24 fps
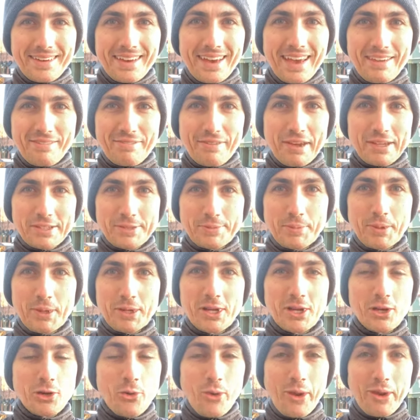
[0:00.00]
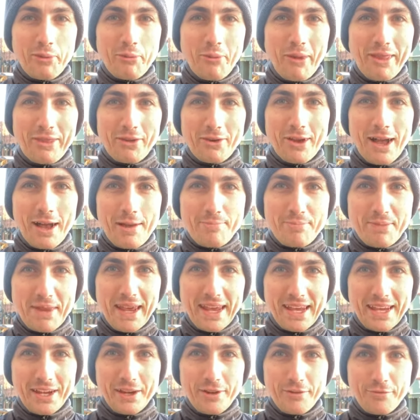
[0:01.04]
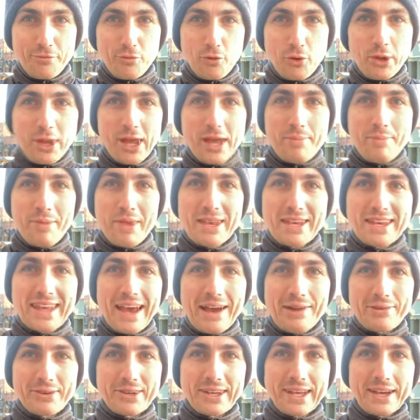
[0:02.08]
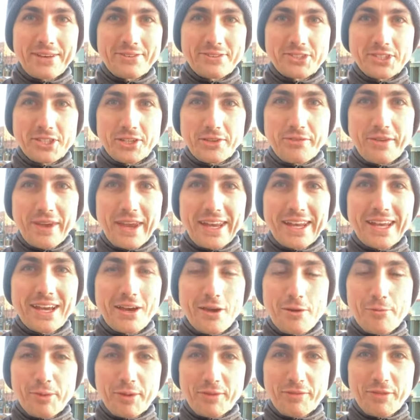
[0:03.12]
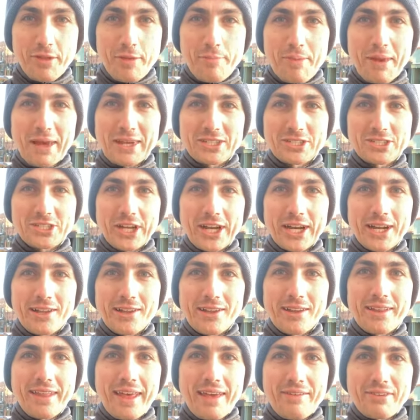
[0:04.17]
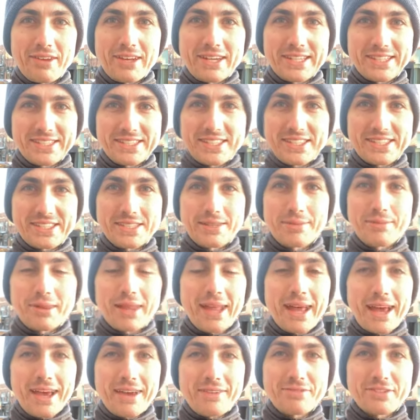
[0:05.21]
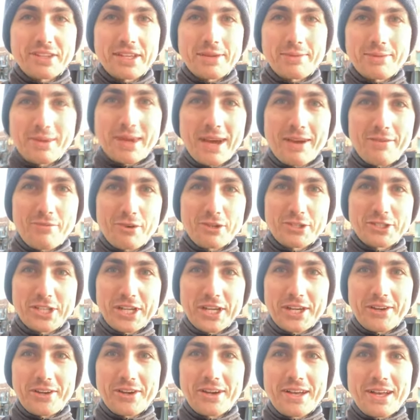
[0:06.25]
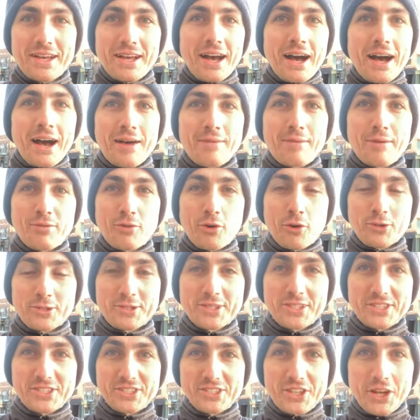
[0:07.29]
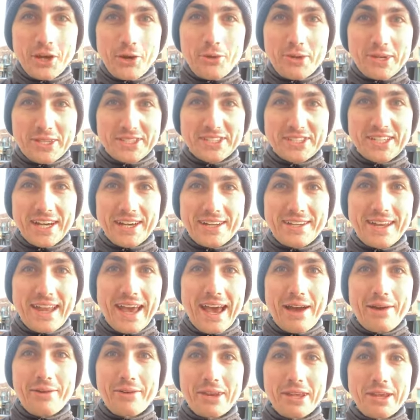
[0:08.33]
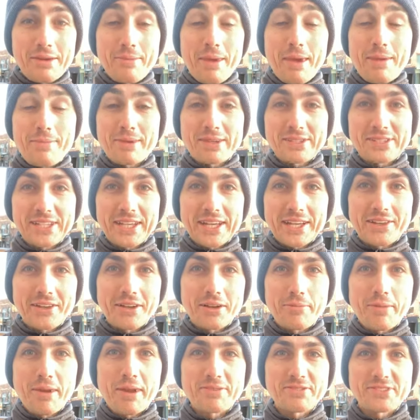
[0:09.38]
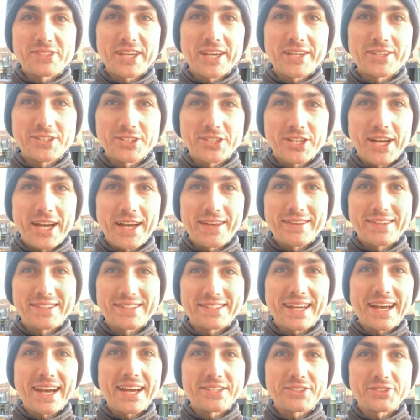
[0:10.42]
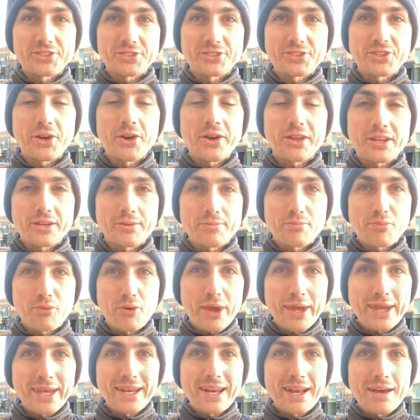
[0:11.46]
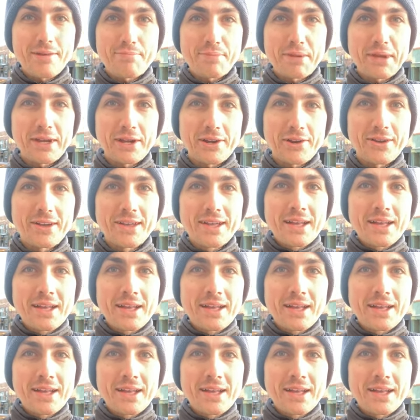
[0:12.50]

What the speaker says: Hey Facebook, a quick weather update here for you. I'm in downtown Sylvania. Hope you'll flip on channel 11 to see some live team coverage here. Of course, the snow is done now and you may be seeing a little bit of sunshine. The skies are starting to brighten up here.